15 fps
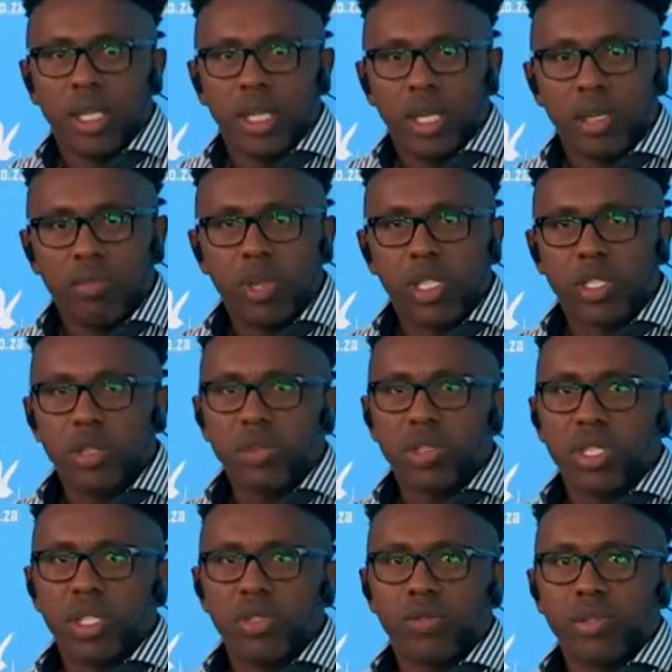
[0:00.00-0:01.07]
It makes no
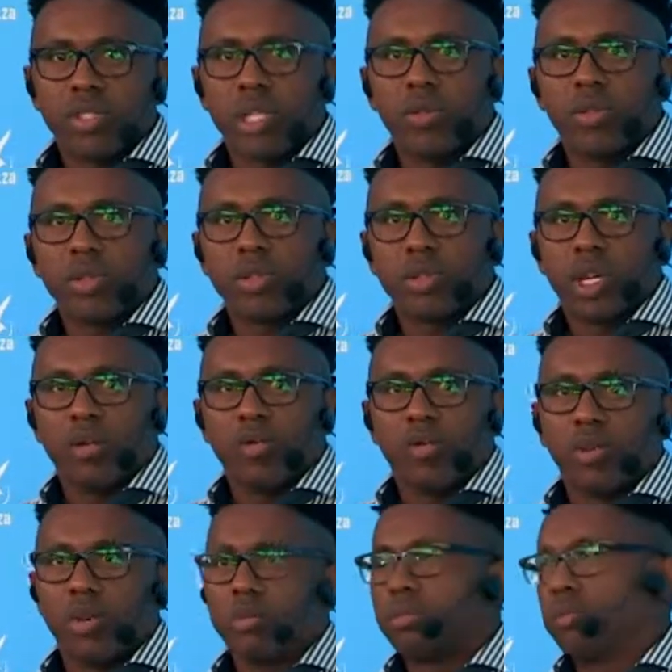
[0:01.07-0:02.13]
sense for someone to come
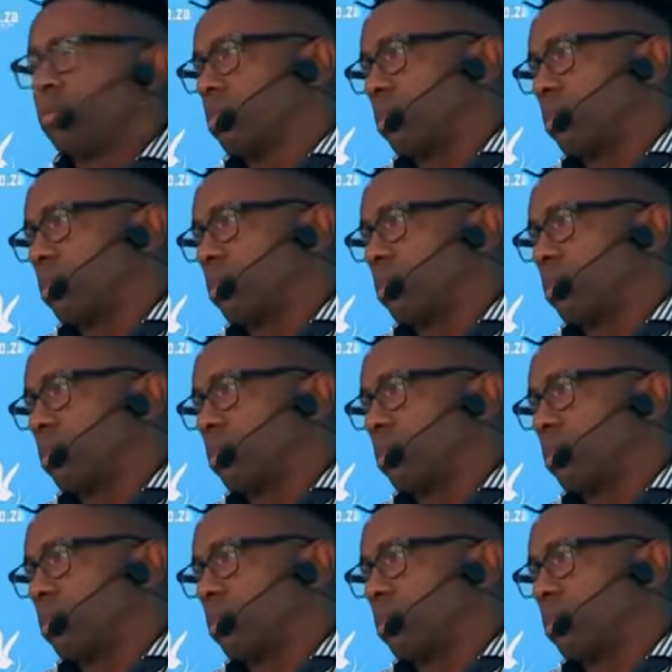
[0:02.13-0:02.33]
from